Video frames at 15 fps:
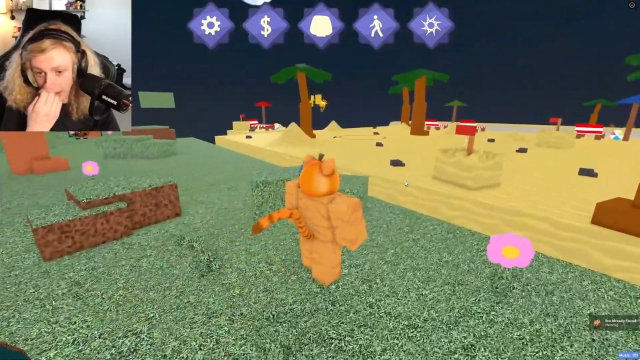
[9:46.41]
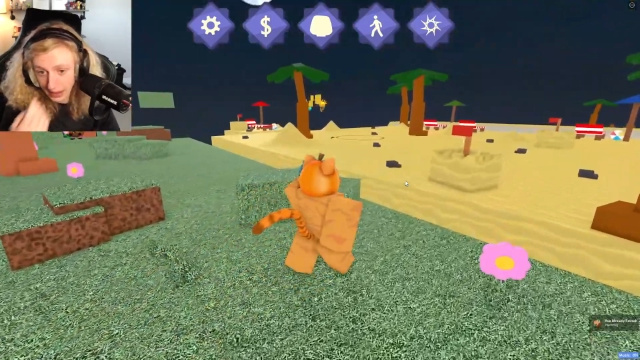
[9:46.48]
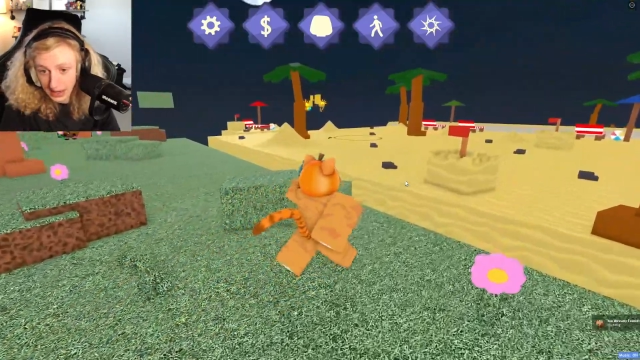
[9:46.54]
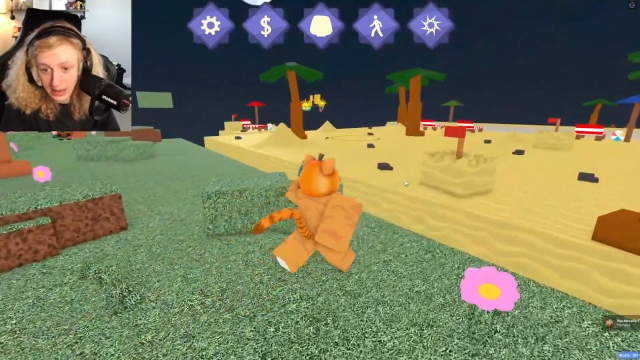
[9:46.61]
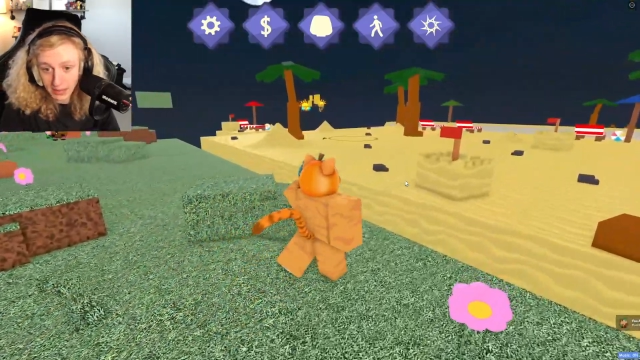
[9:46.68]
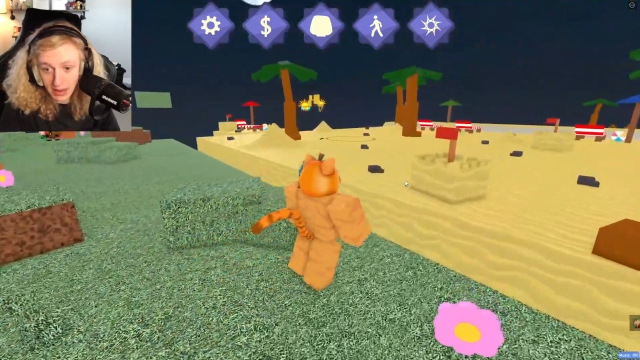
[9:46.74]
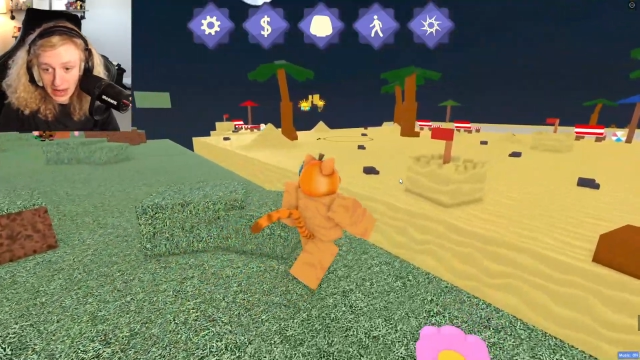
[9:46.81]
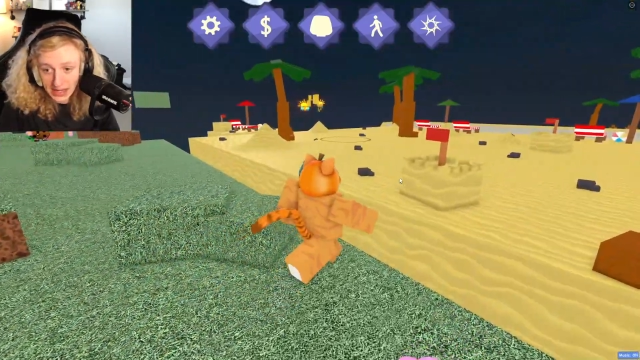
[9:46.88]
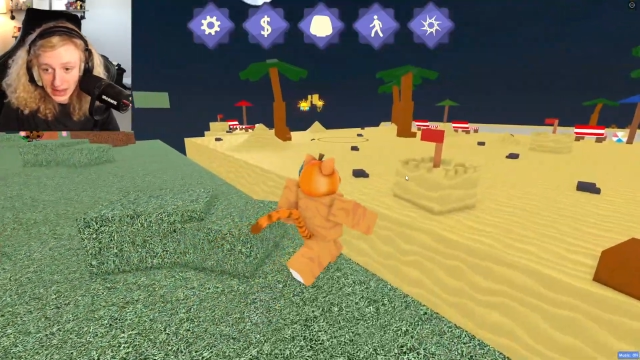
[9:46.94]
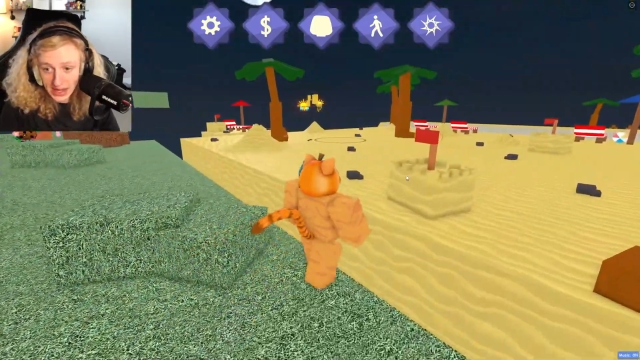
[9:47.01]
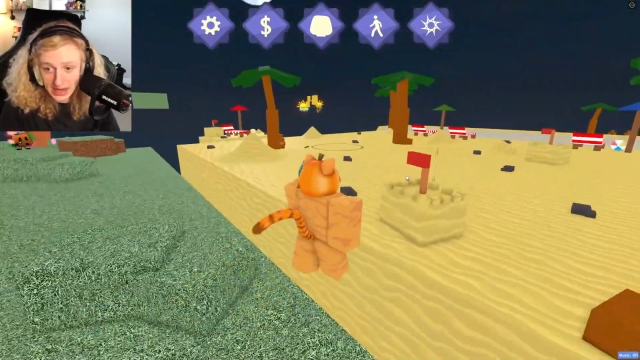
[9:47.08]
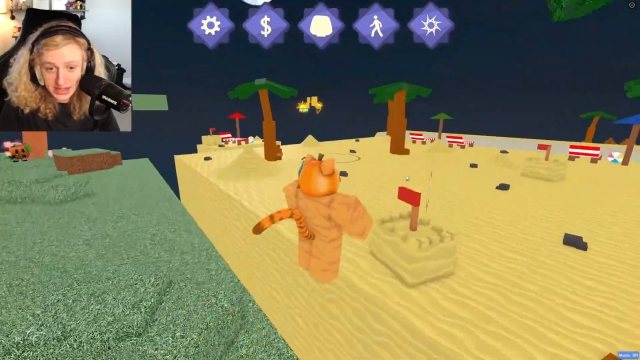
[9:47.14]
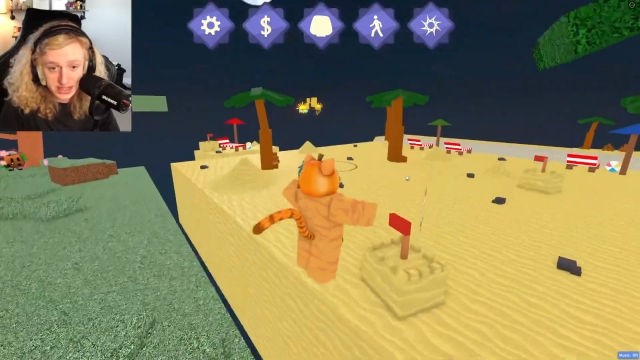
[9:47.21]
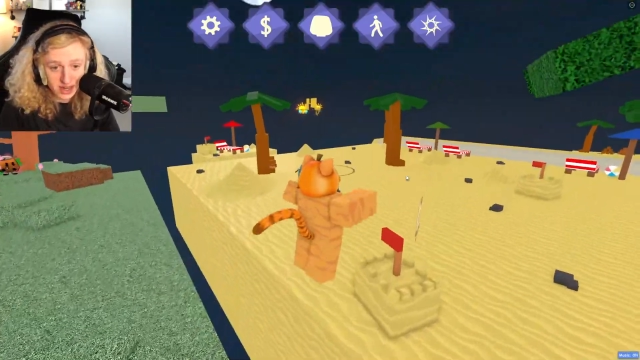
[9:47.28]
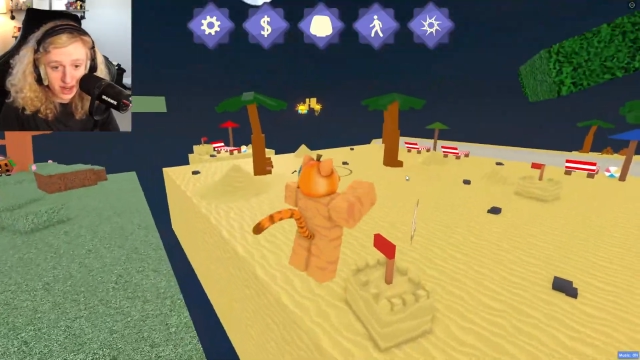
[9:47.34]
am I
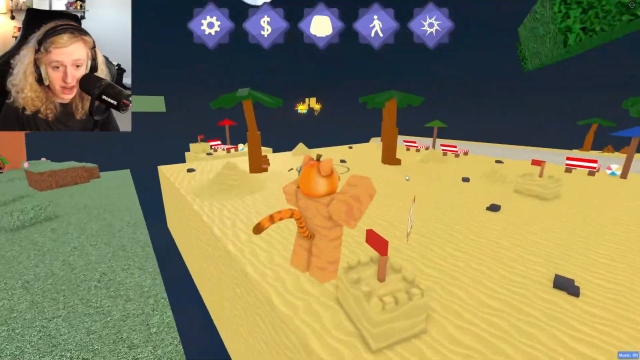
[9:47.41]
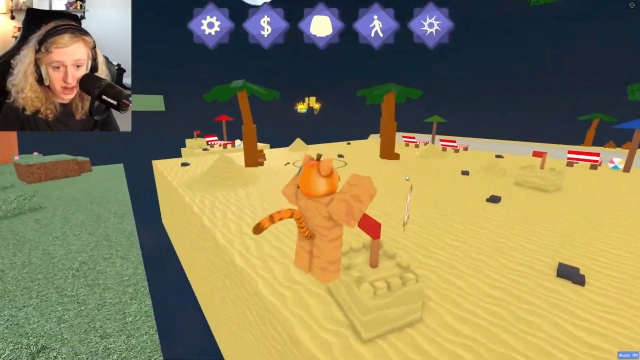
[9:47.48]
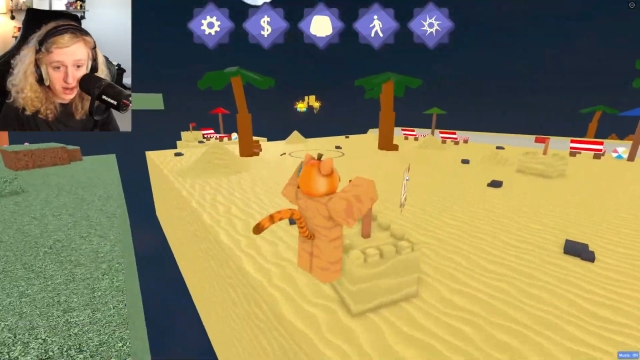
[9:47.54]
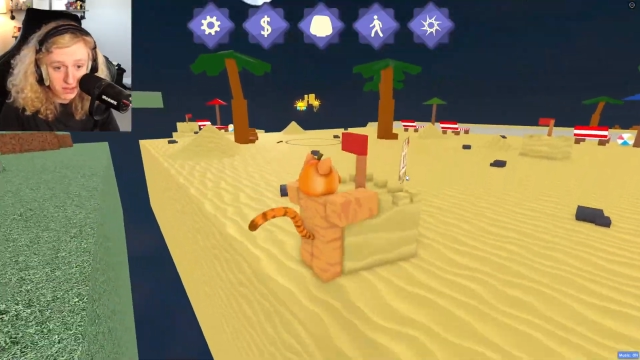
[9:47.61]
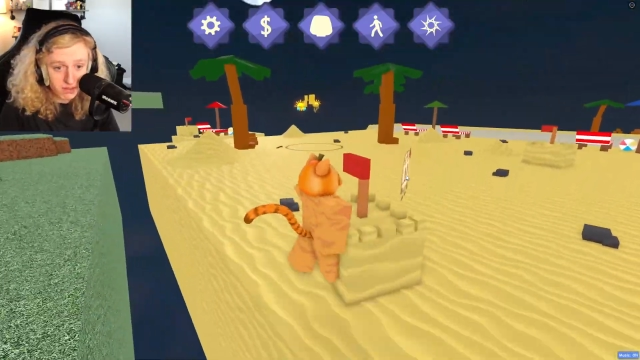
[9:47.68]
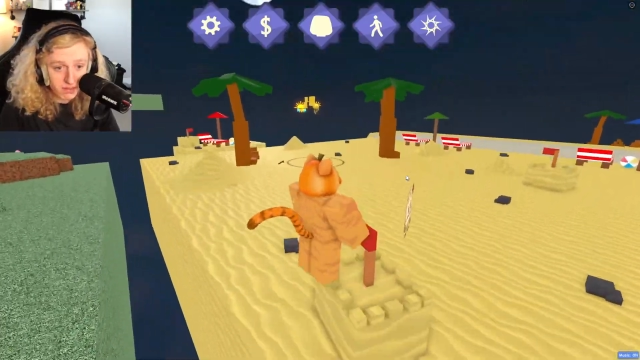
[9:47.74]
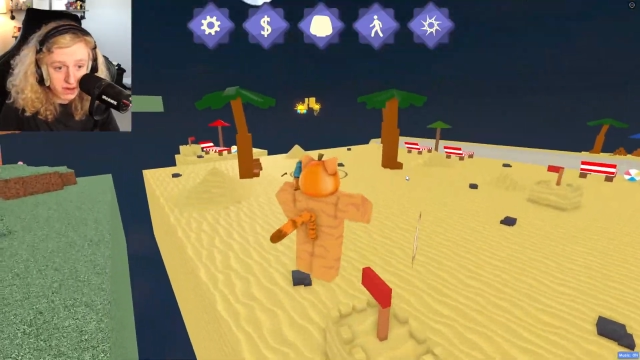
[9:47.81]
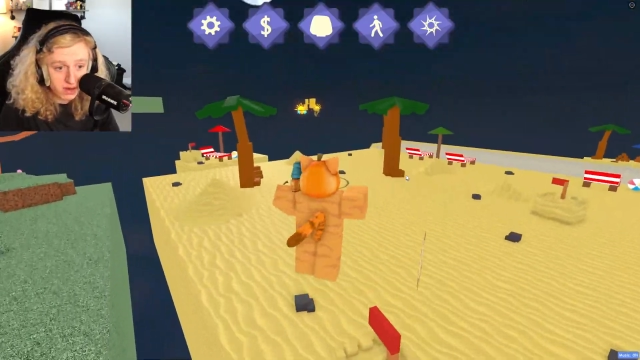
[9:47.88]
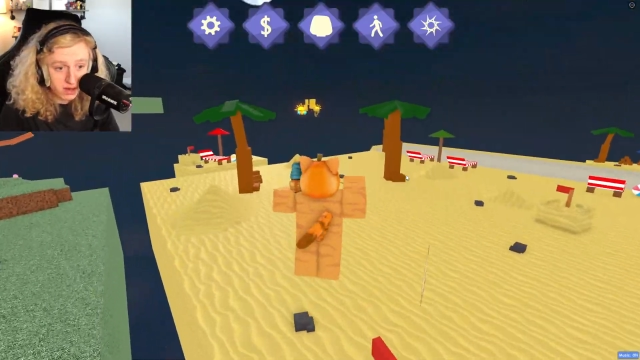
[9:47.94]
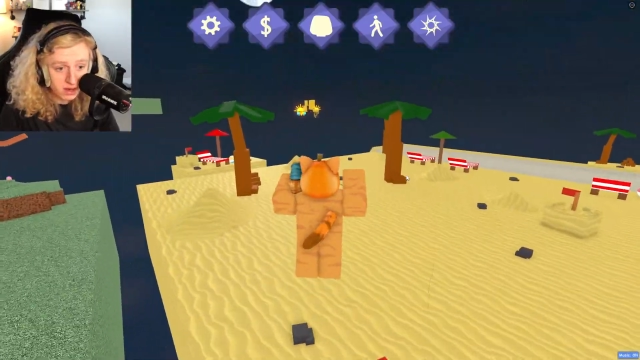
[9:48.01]
that dumb?